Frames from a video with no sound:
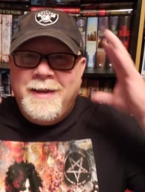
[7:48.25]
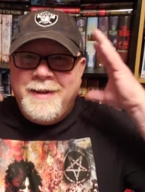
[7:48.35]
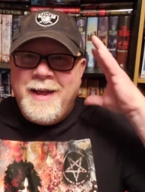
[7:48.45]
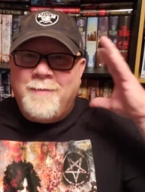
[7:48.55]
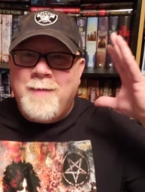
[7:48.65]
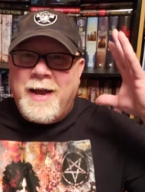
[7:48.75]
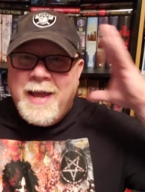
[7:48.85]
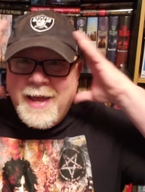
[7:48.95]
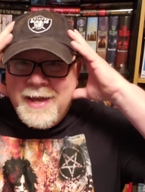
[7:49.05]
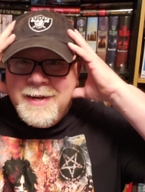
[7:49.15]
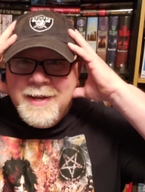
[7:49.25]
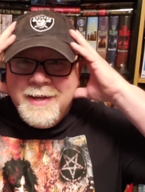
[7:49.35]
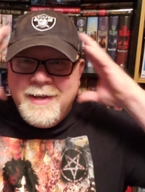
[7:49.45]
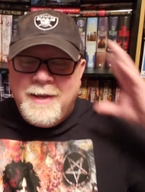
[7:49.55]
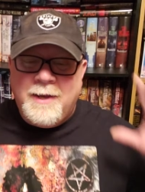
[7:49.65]
and have my head
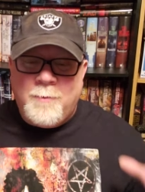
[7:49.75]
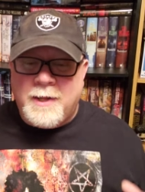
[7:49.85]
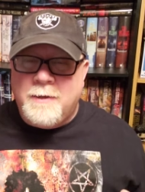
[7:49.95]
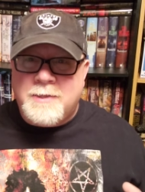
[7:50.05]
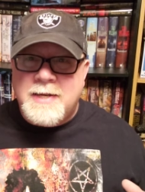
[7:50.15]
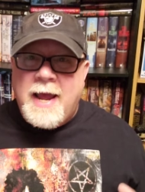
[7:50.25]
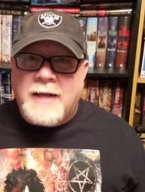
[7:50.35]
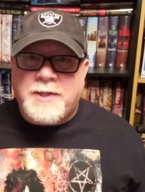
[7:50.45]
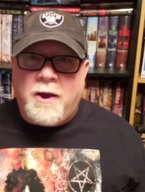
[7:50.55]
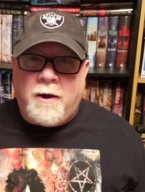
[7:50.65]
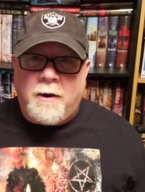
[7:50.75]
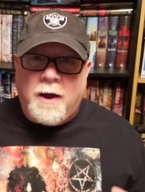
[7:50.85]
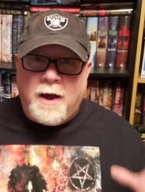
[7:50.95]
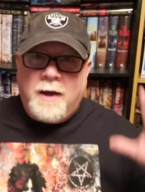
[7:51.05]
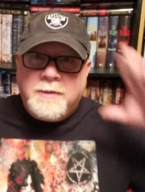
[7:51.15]
in one of those NASCAR
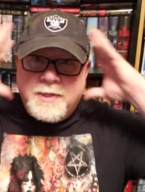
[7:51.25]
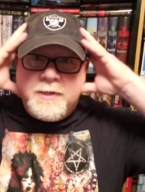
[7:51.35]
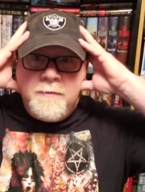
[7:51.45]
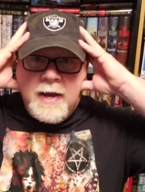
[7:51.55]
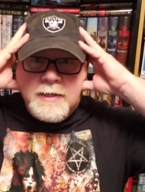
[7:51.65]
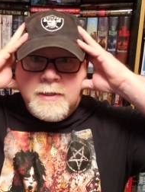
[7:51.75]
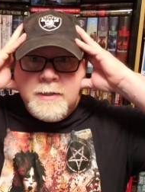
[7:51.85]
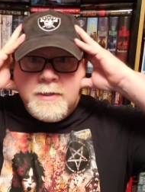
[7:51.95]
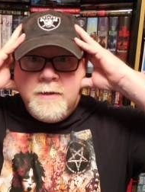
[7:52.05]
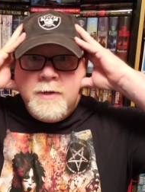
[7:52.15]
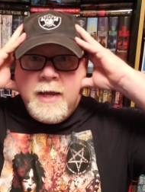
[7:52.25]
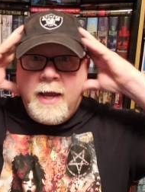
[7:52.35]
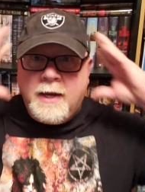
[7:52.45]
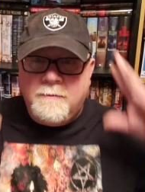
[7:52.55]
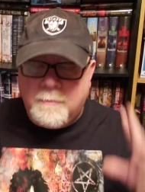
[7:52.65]
HANS devices so it
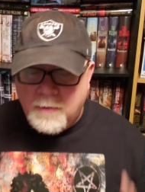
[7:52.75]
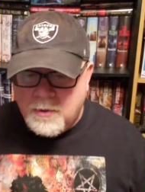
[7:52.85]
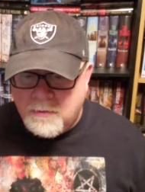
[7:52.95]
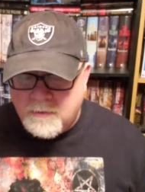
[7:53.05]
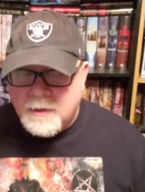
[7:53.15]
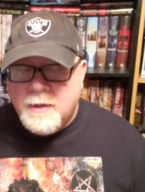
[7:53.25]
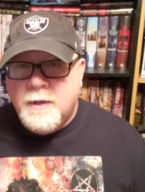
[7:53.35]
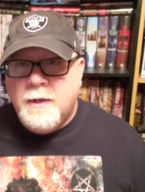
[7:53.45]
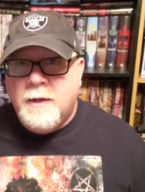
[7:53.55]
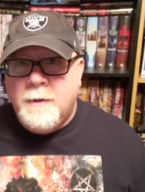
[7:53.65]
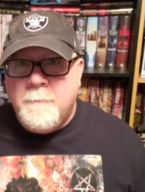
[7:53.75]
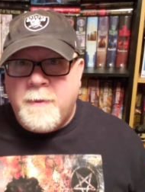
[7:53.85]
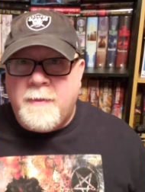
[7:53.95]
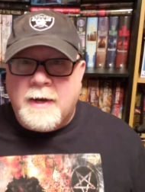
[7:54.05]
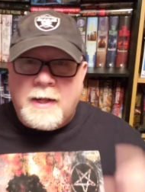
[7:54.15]
can't even move,
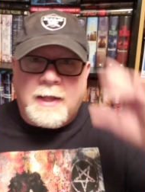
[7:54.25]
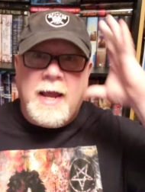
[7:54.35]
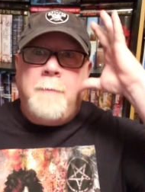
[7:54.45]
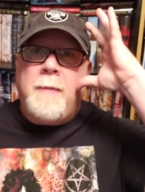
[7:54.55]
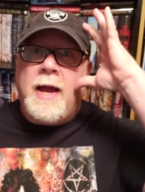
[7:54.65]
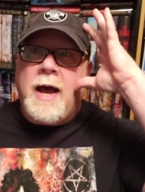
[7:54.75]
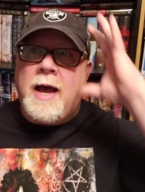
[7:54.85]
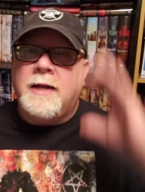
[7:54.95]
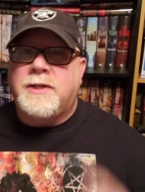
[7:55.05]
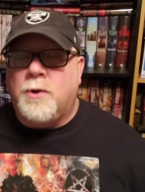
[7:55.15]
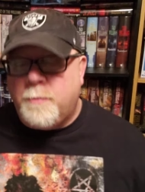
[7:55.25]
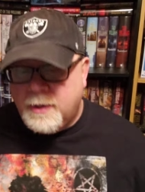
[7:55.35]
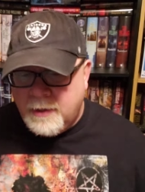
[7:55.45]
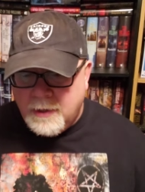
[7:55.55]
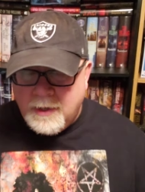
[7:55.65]
and then clamp my eyes
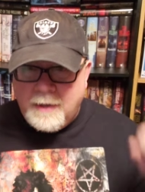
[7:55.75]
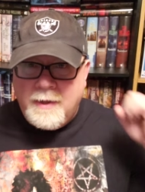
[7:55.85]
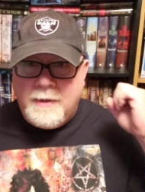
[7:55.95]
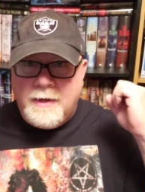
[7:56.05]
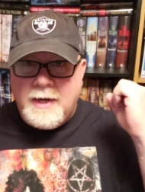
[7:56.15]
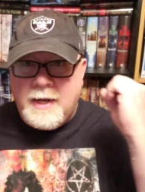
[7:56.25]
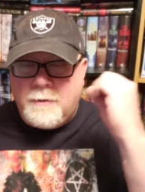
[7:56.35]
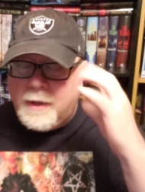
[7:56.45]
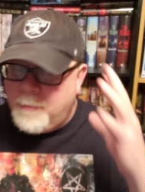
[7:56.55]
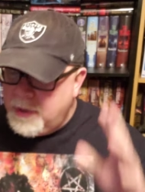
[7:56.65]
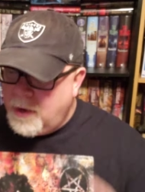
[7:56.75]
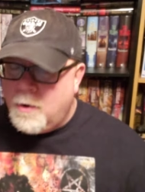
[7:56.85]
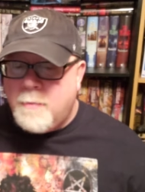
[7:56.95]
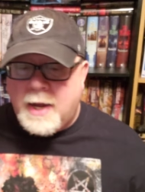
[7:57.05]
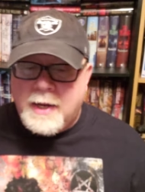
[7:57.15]
open, and then the needle. I mean,
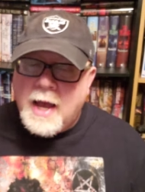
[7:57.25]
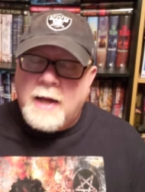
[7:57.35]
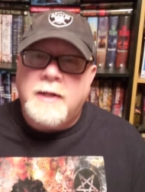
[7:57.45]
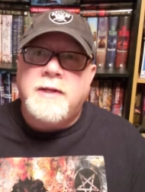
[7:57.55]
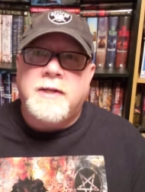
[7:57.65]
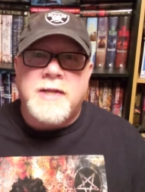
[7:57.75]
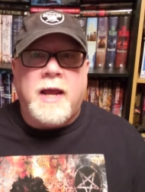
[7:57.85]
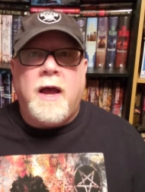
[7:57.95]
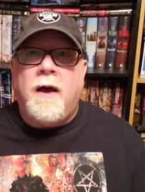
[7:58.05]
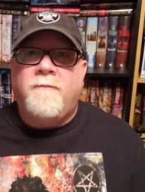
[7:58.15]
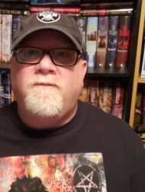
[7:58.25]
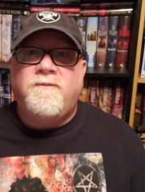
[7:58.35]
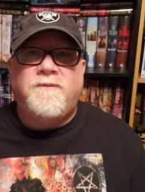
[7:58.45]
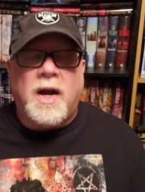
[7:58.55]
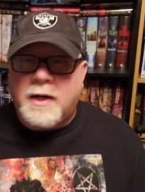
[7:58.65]
oh my God, it is a
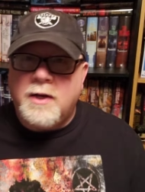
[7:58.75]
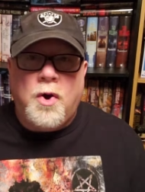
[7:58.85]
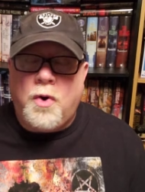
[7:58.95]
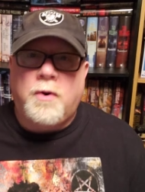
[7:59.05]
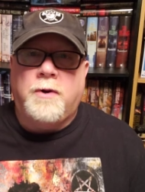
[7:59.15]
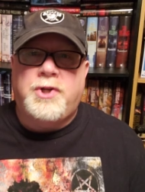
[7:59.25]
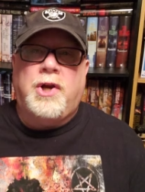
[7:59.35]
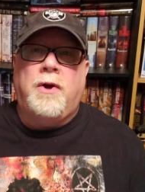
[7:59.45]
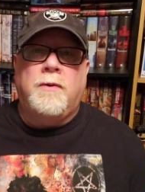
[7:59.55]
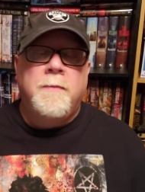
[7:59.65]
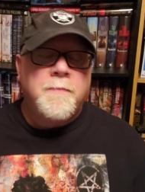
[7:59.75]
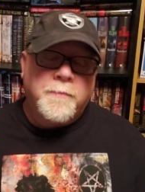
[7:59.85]
fucking horror show